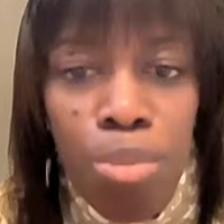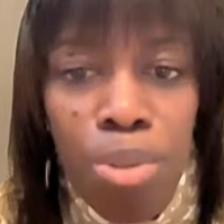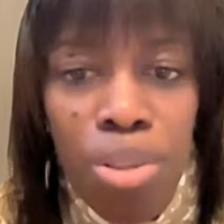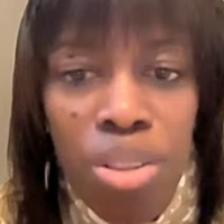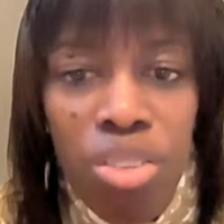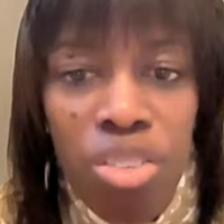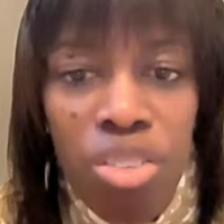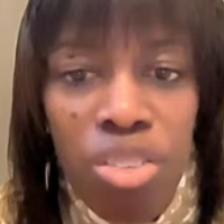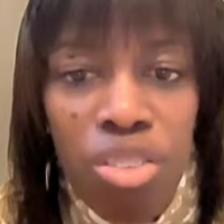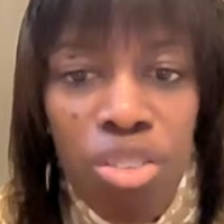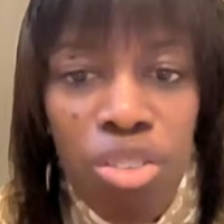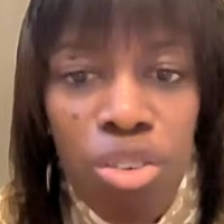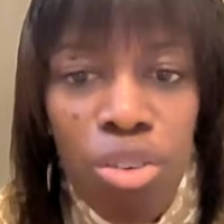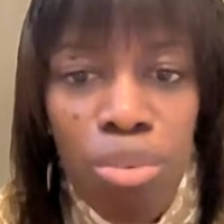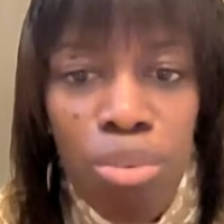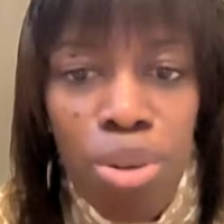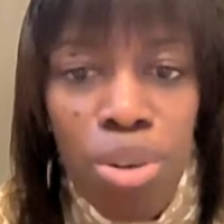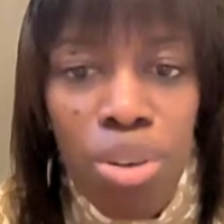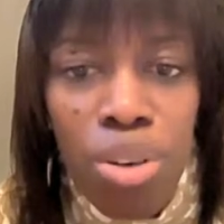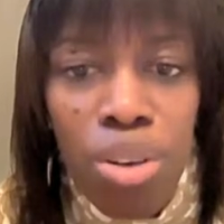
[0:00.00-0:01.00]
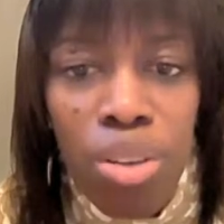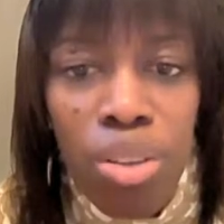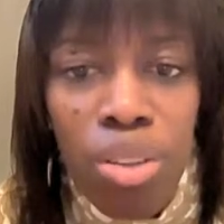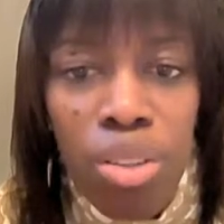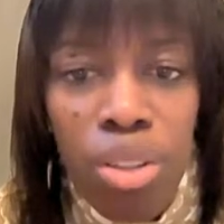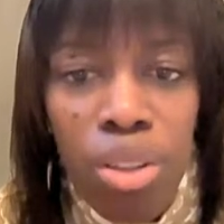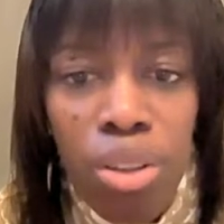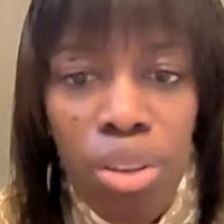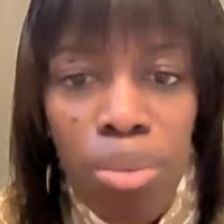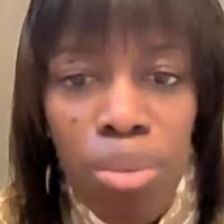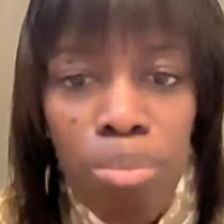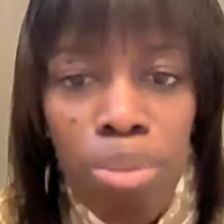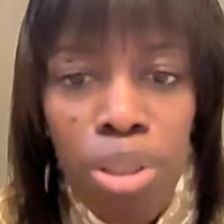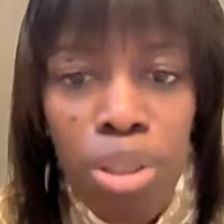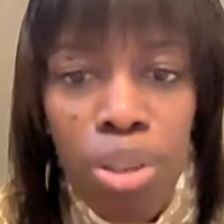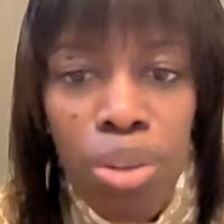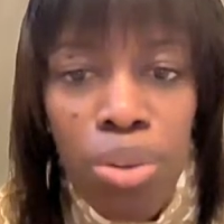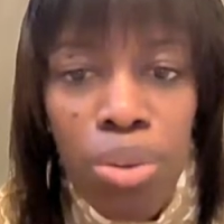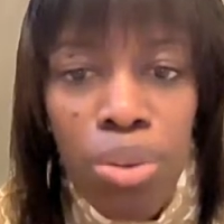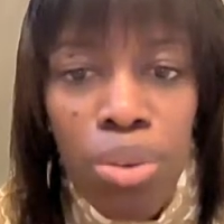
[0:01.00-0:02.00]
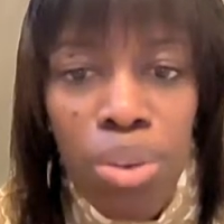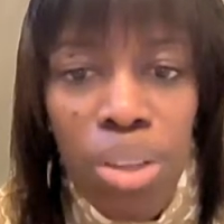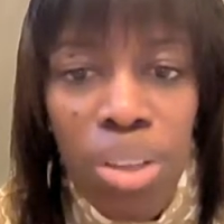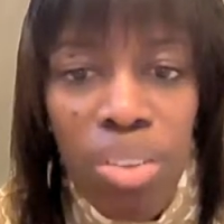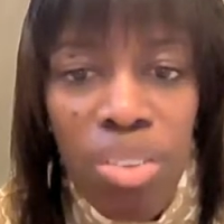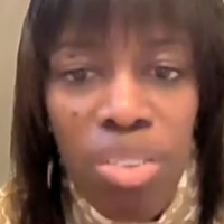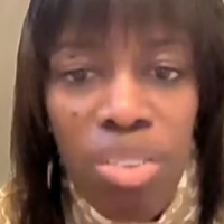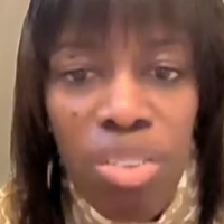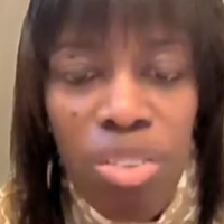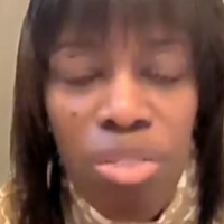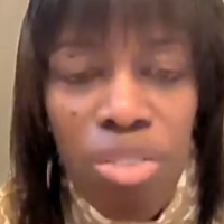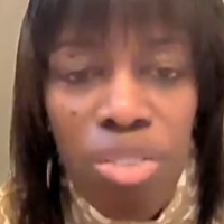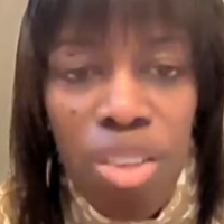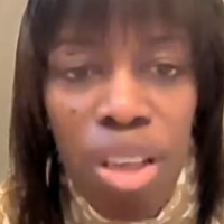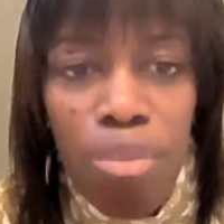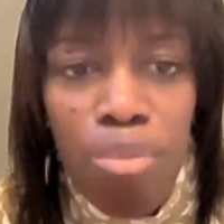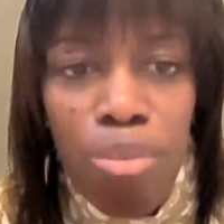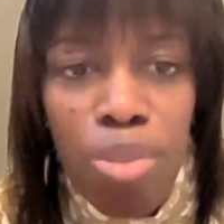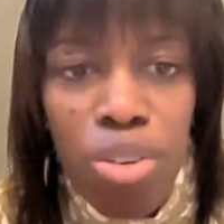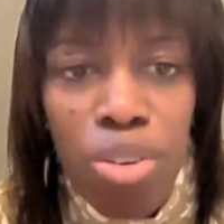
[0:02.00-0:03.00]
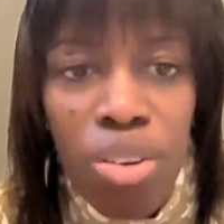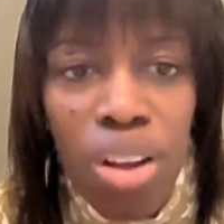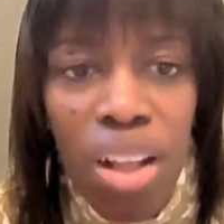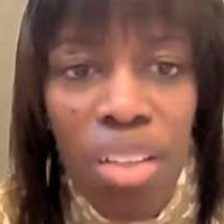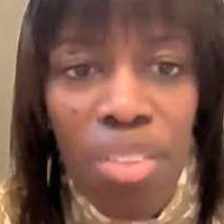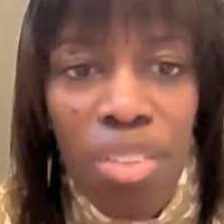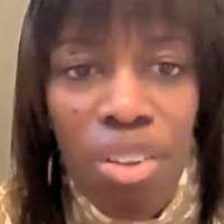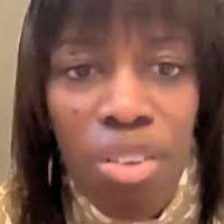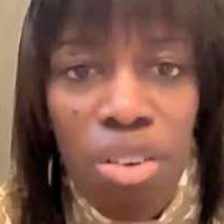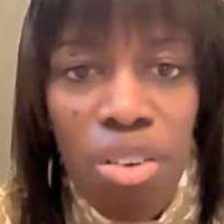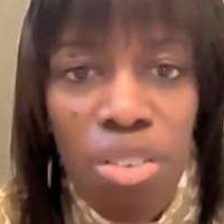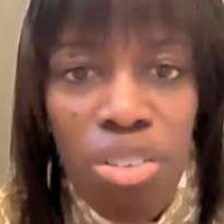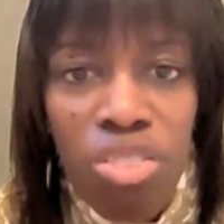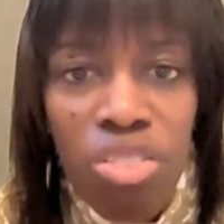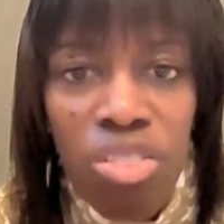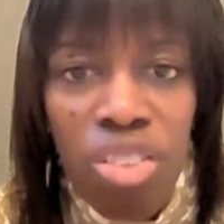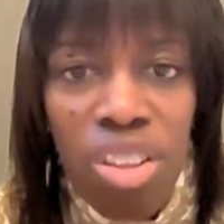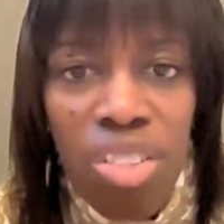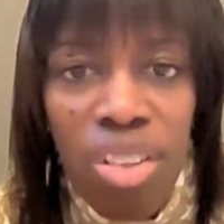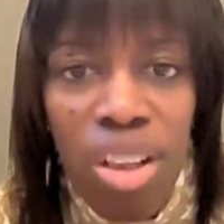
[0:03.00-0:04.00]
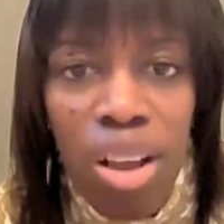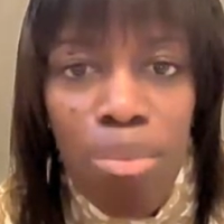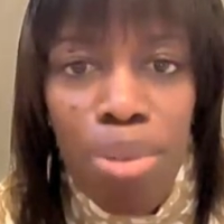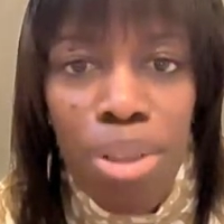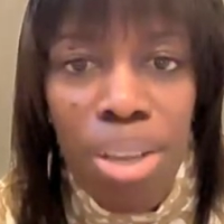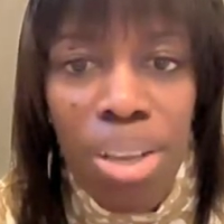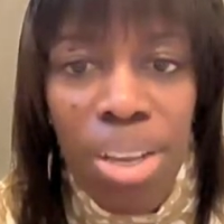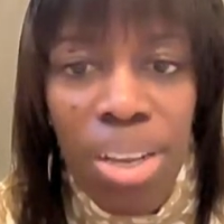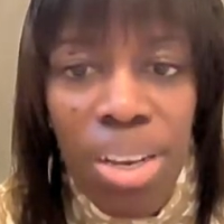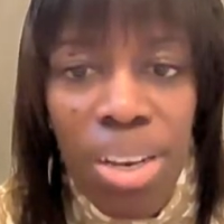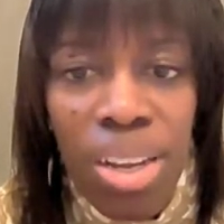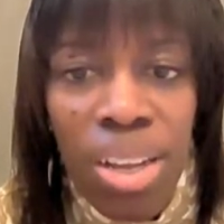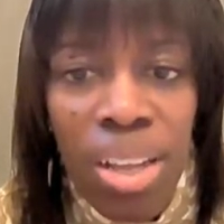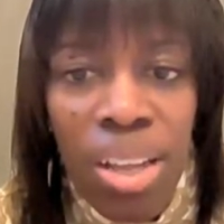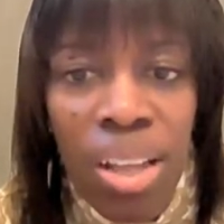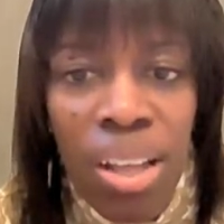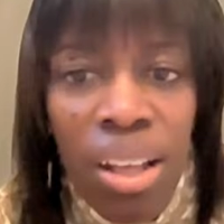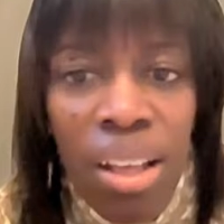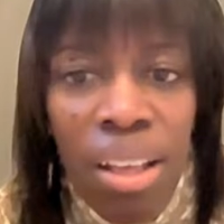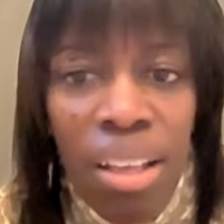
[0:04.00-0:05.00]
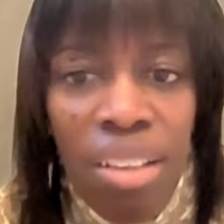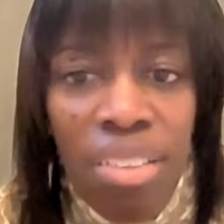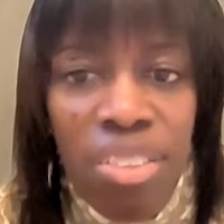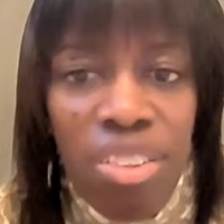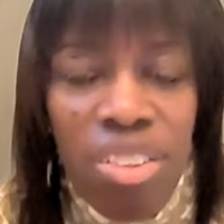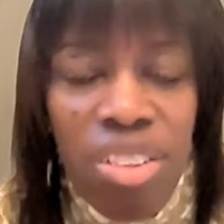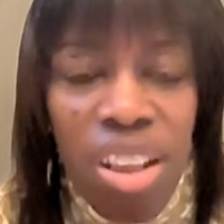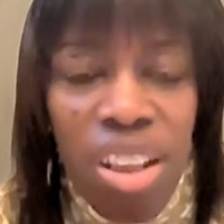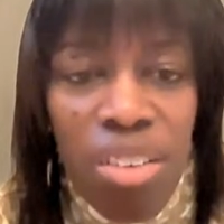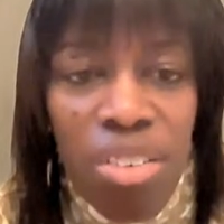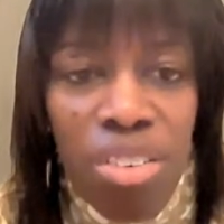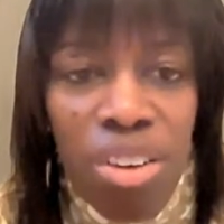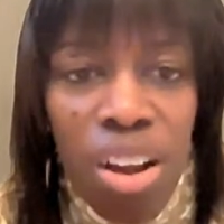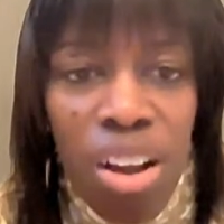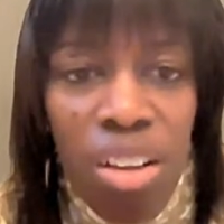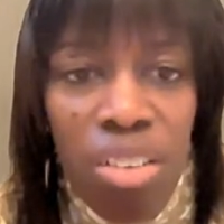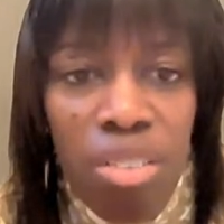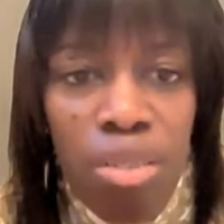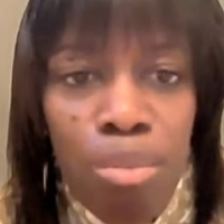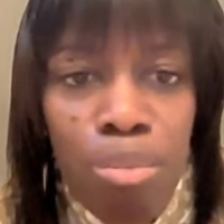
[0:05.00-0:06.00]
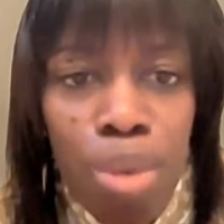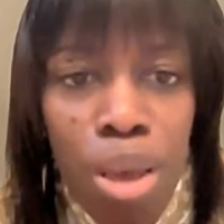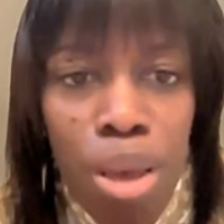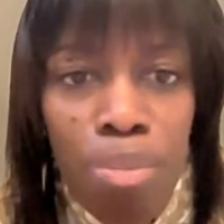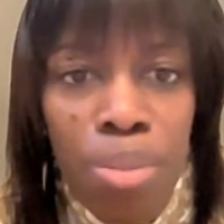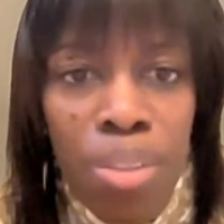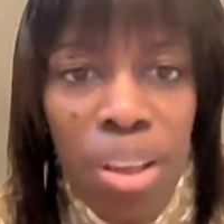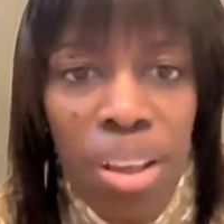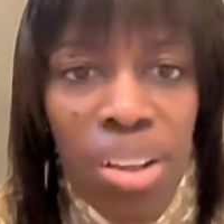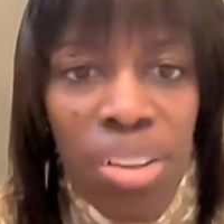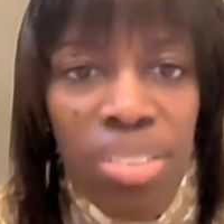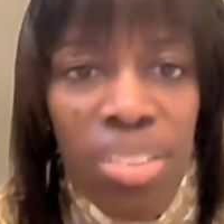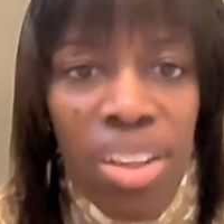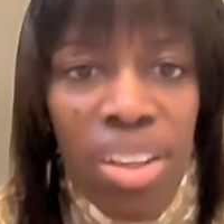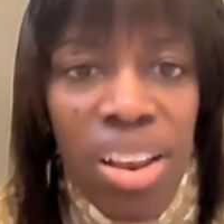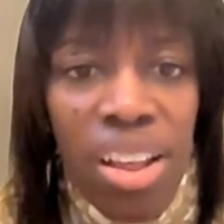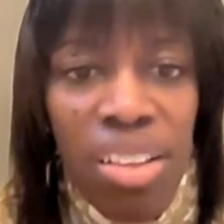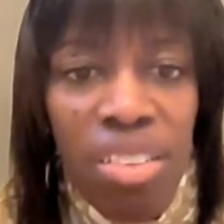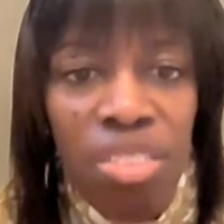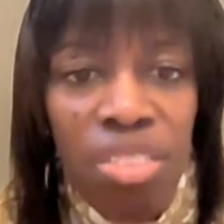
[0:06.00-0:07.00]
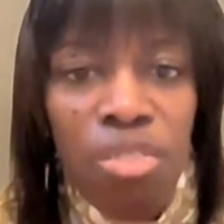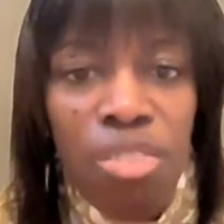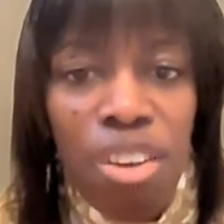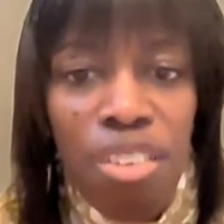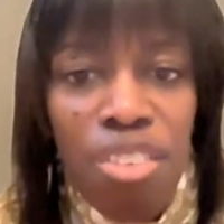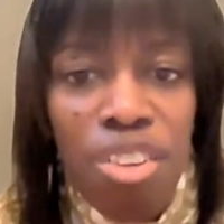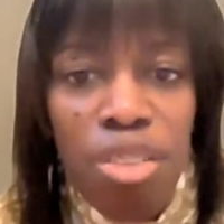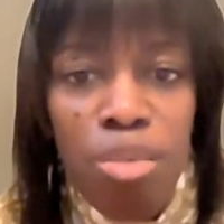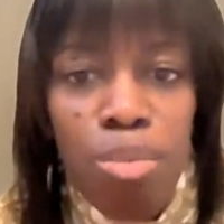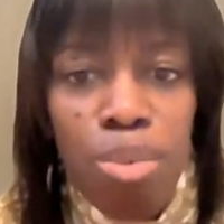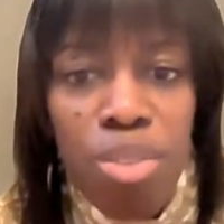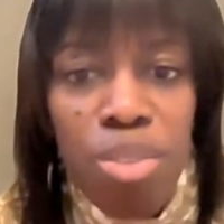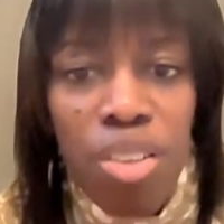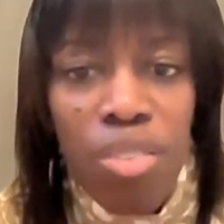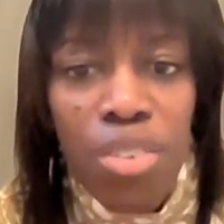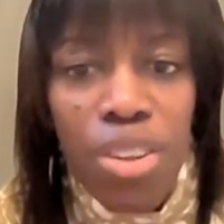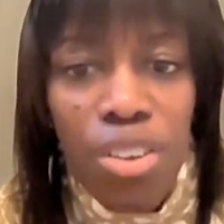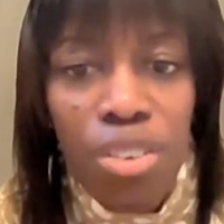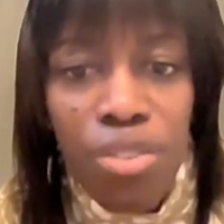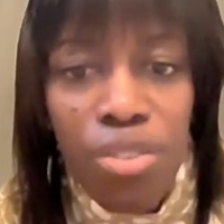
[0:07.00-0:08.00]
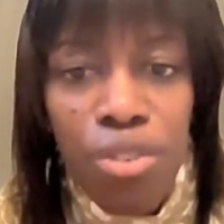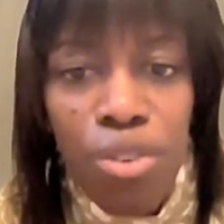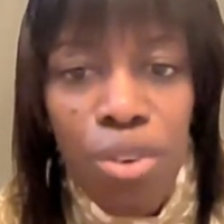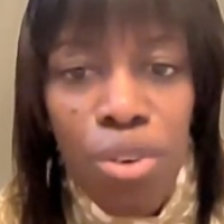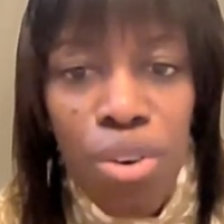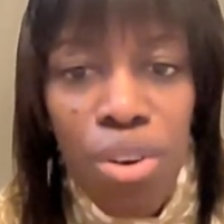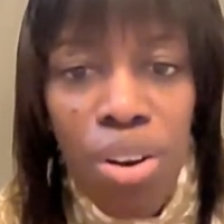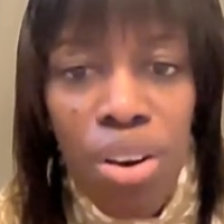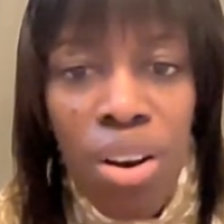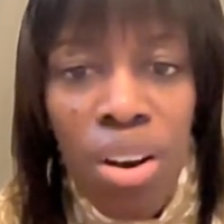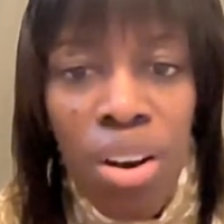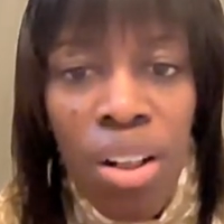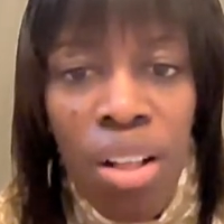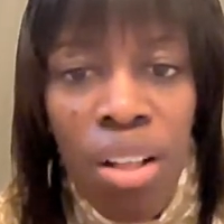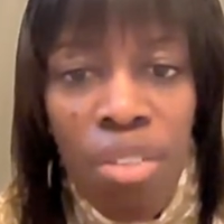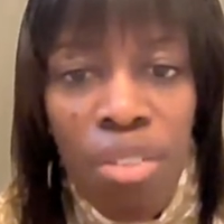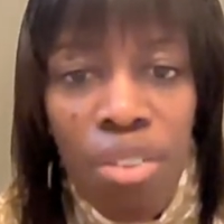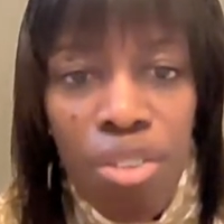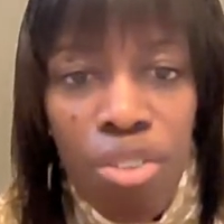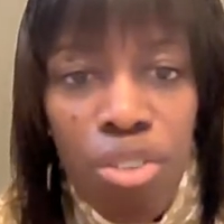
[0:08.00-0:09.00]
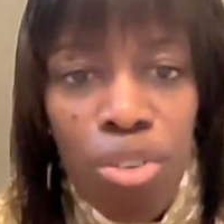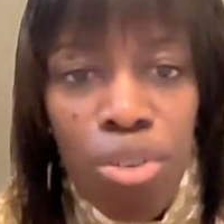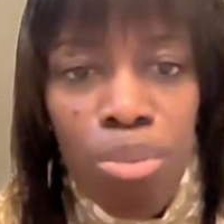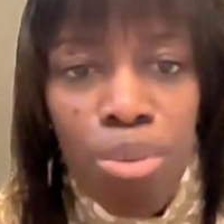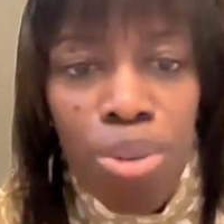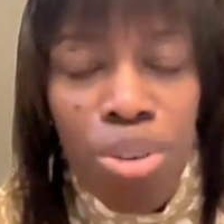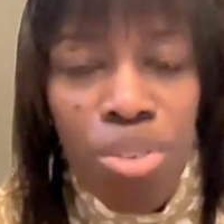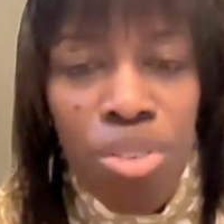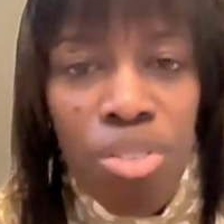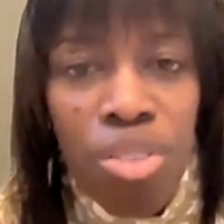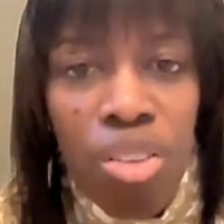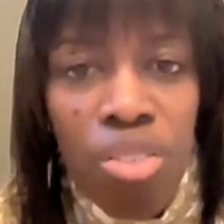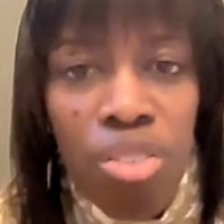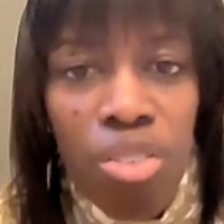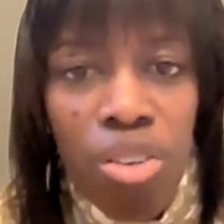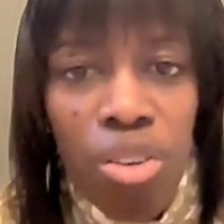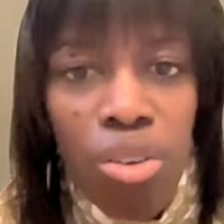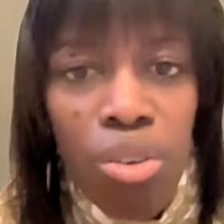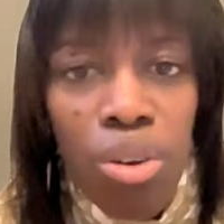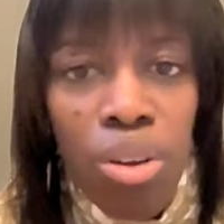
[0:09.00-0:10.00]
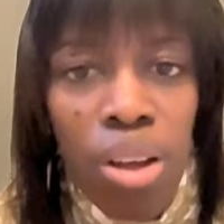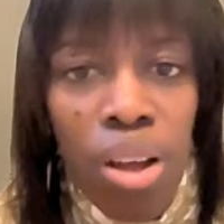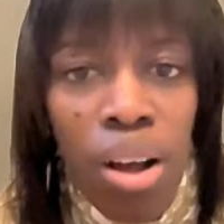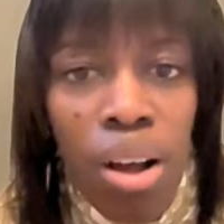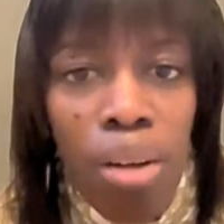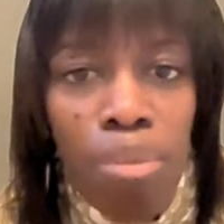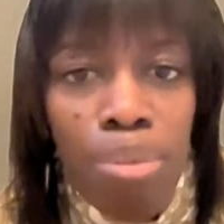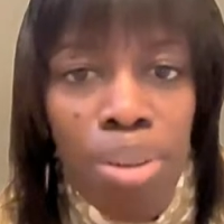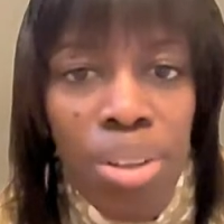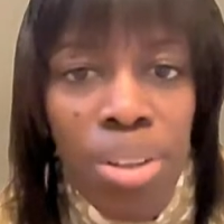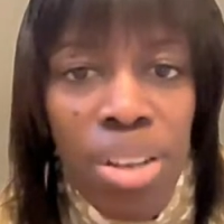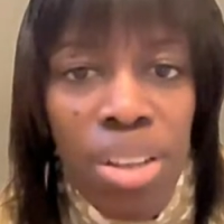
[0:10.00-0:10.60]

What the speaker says: the purple is the tumor, the blue is the receptor, and the orange that's coming in is the teratoxin peptide that is very specific for the tumors. So